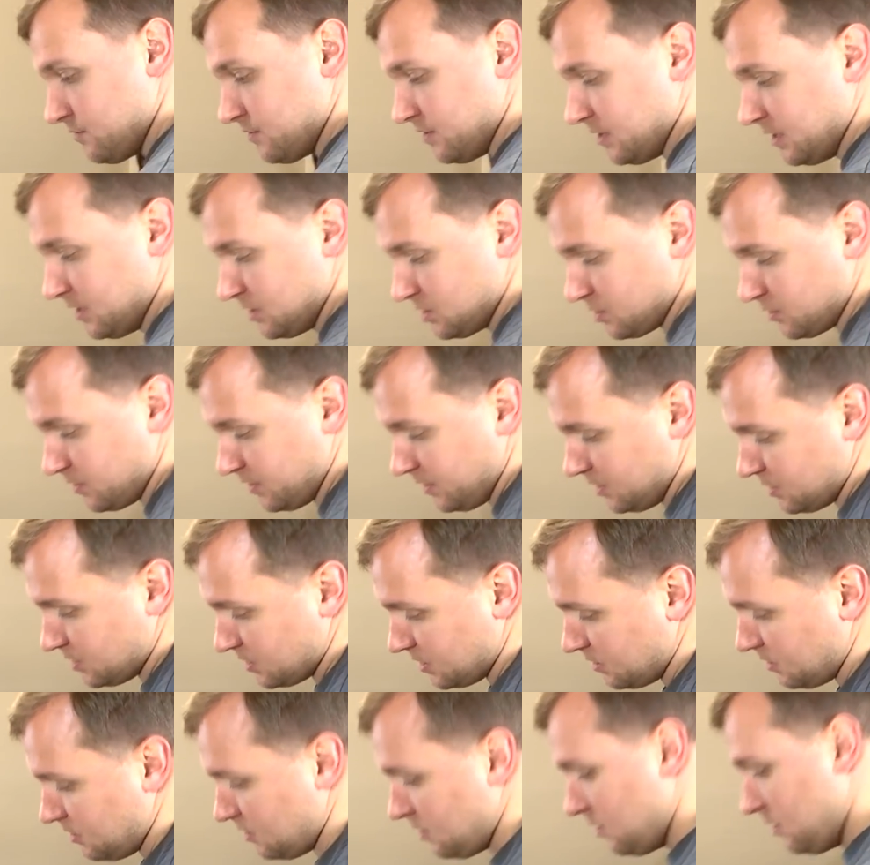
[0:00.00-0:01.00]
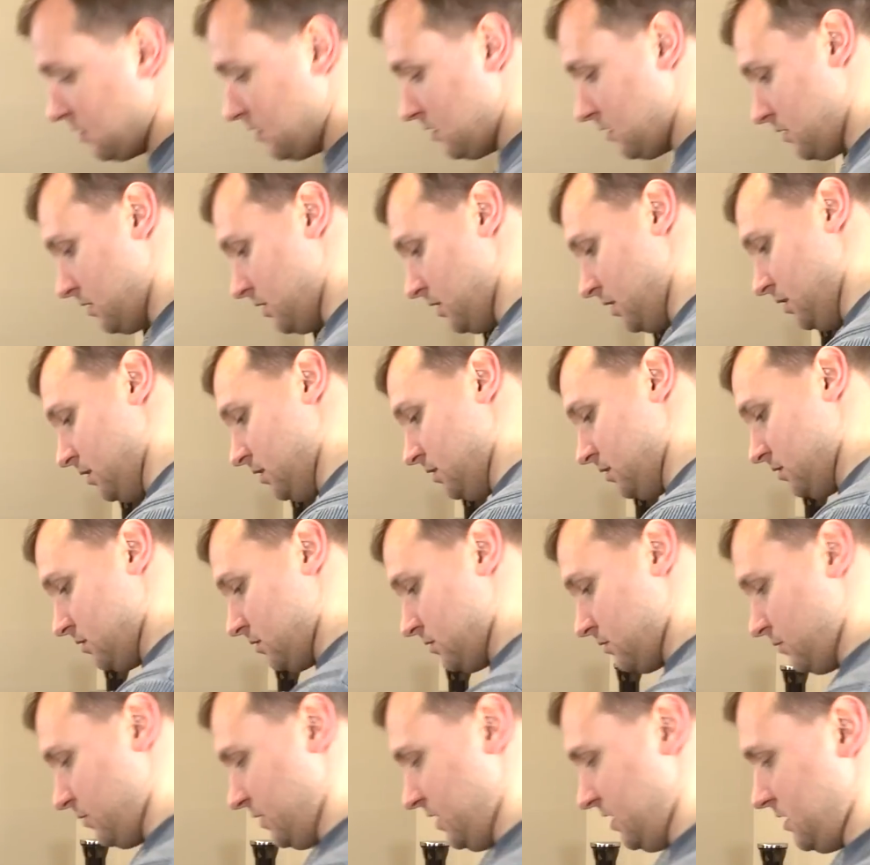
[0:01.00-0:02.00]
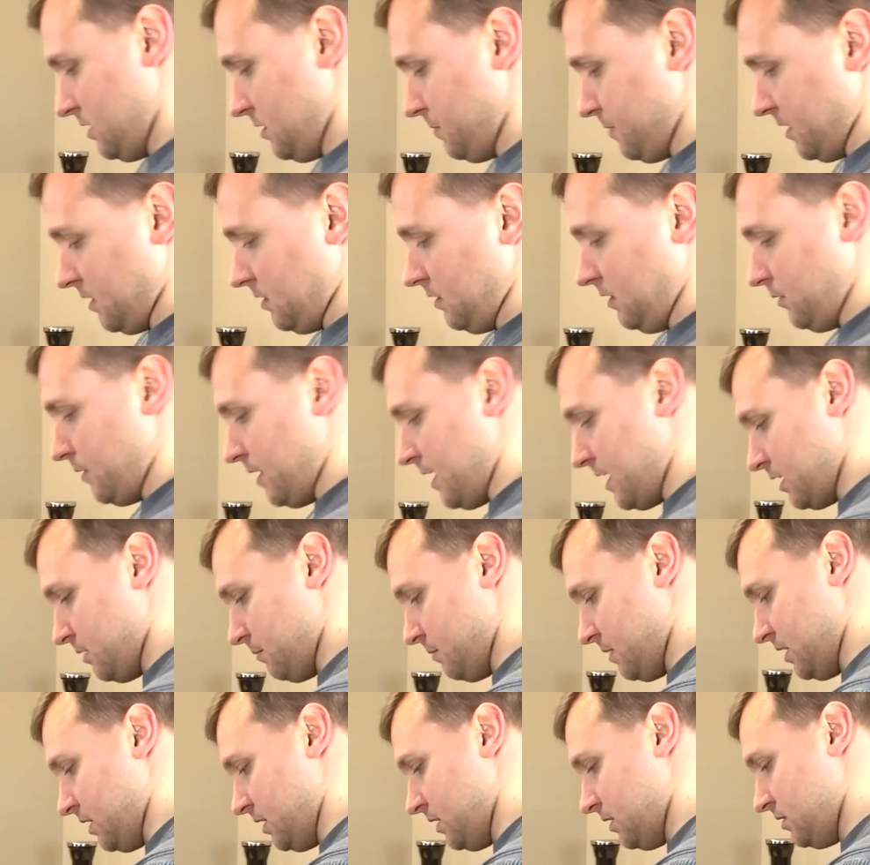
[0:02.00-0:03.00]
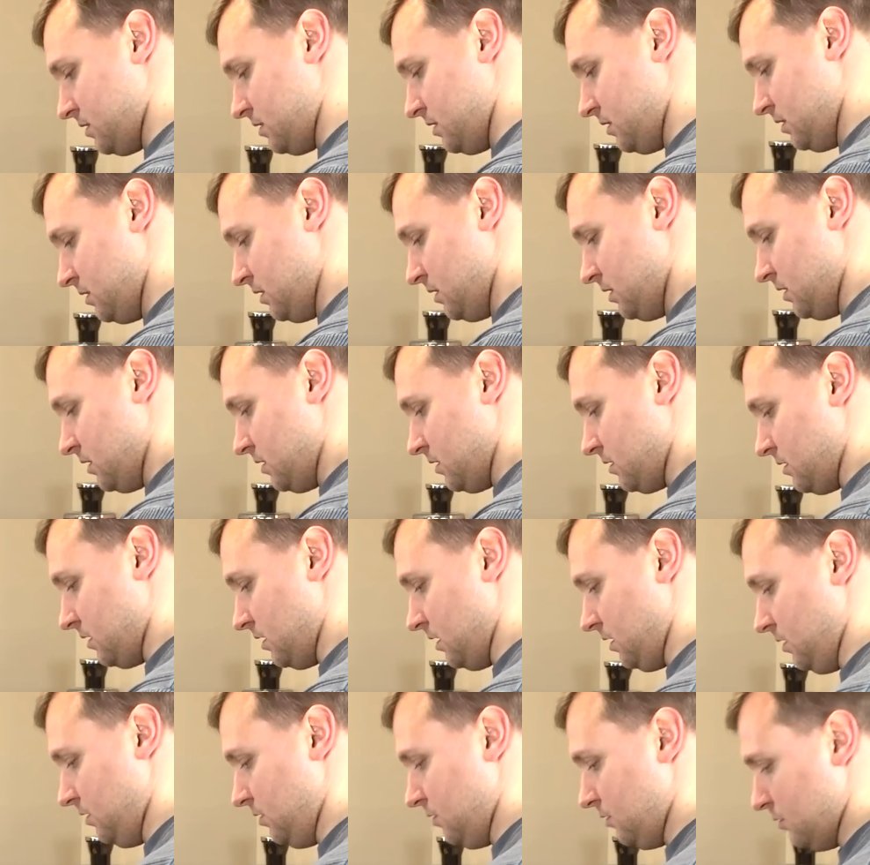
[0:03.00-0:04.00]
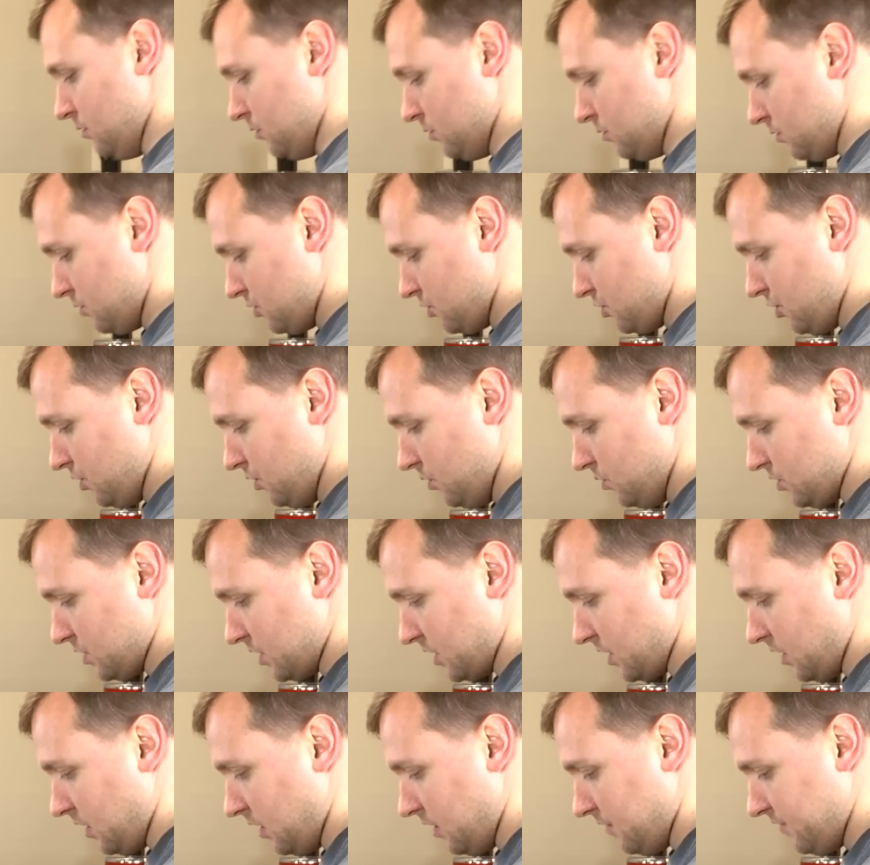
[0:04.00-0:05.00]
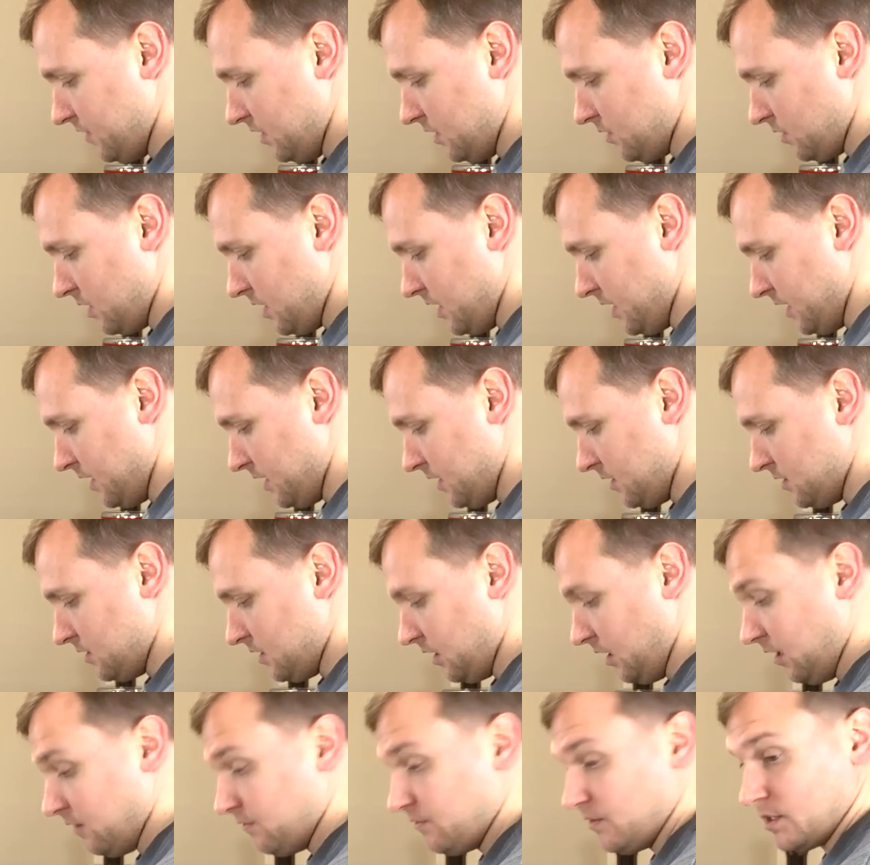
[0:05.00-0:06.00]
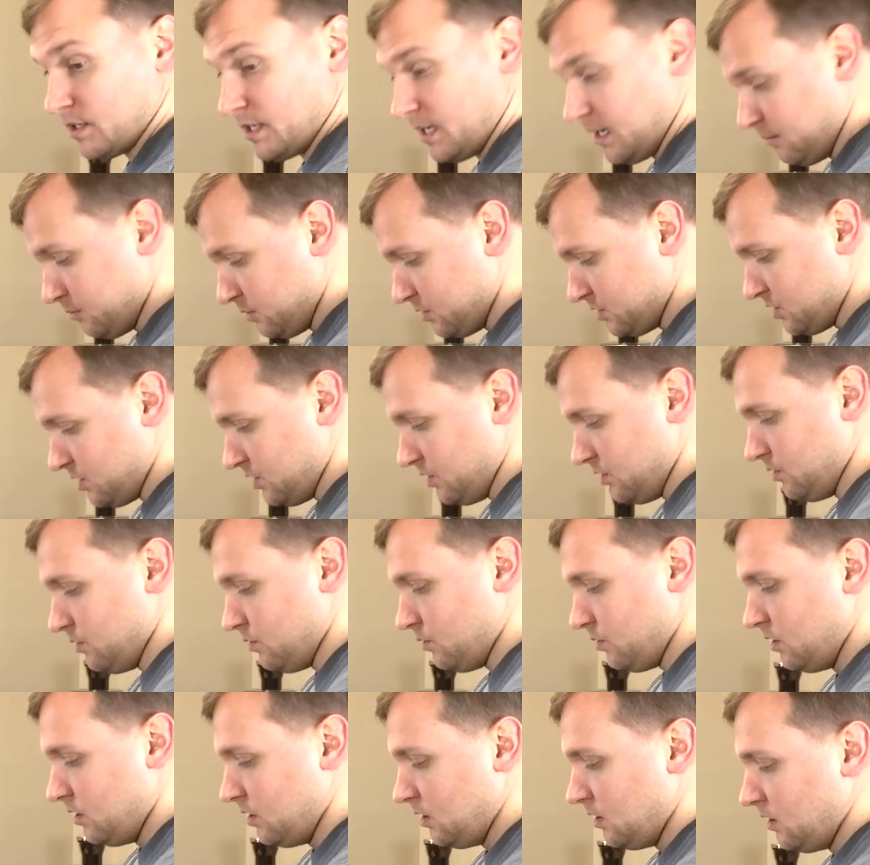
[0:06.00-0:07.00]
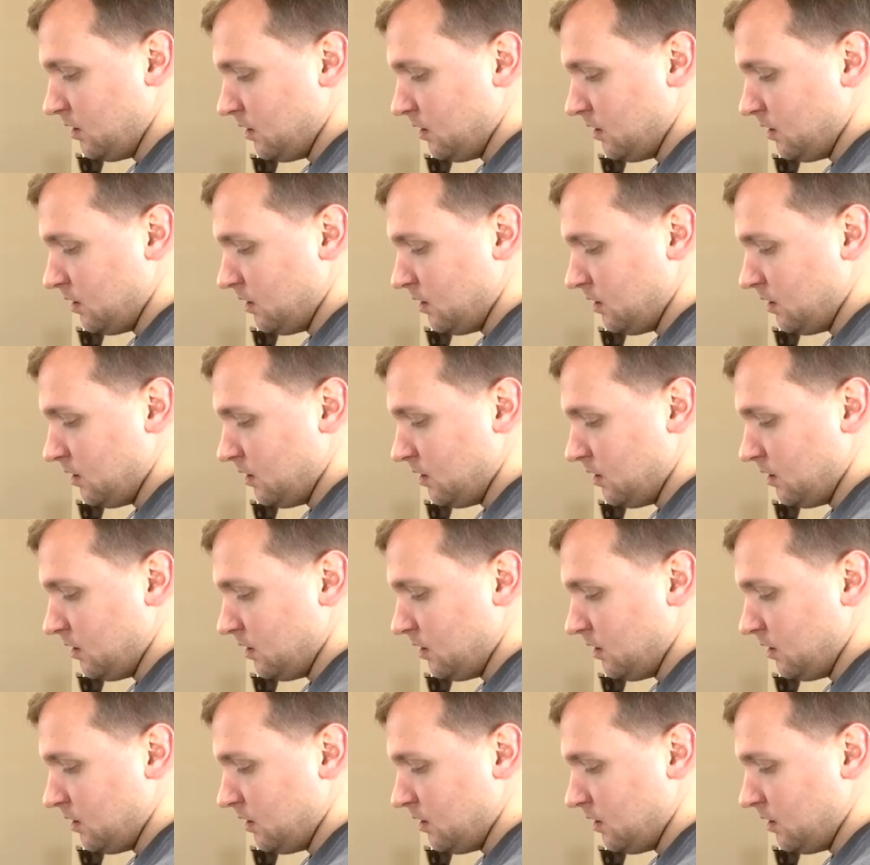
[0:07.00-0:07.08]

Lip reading: For this reason, we typically recommend that you choose a coffee grind, if you're able to,